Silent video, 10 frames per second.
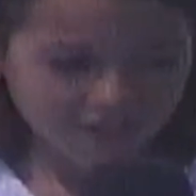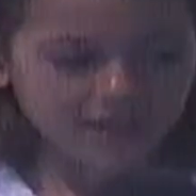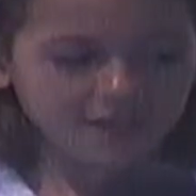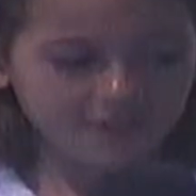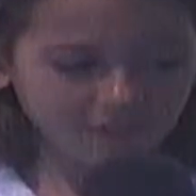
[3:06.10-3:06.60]

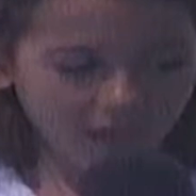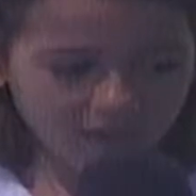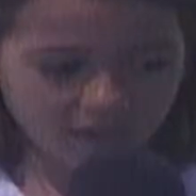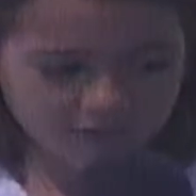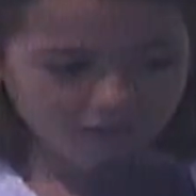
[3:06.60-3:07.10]
And then,
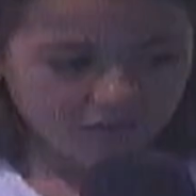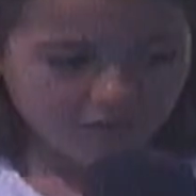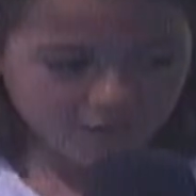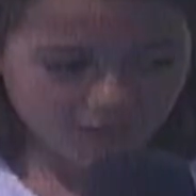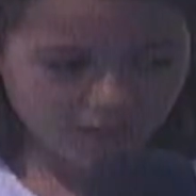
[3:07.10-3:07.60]

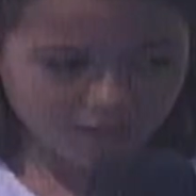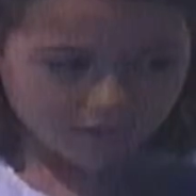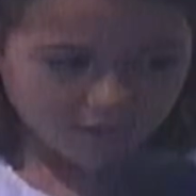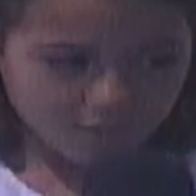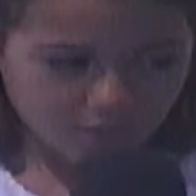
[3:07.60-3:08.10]

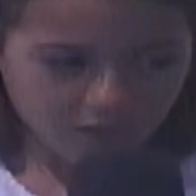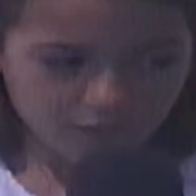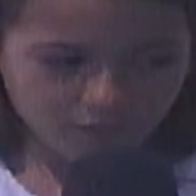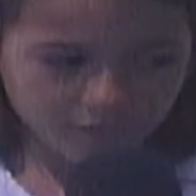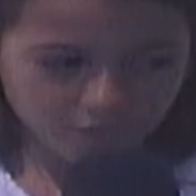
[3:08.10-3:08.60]
while
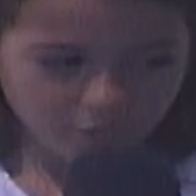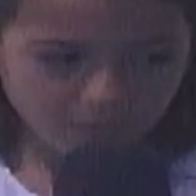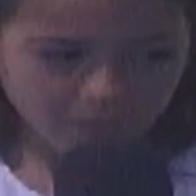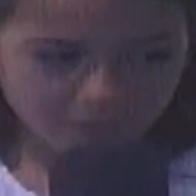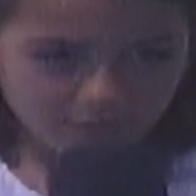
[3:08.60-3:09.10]

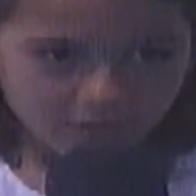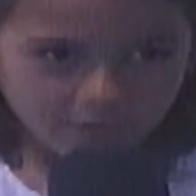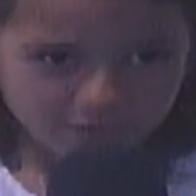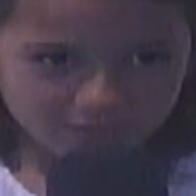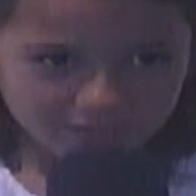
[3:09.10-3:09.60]
Reuben
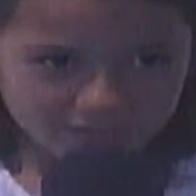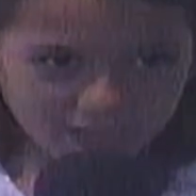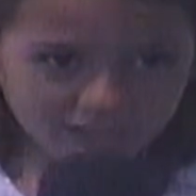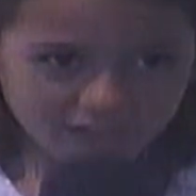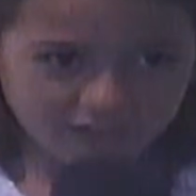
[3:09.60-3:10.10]
was
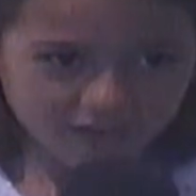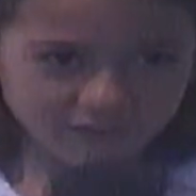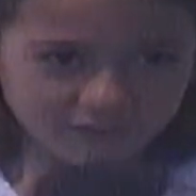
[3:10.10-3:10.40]
taking care of the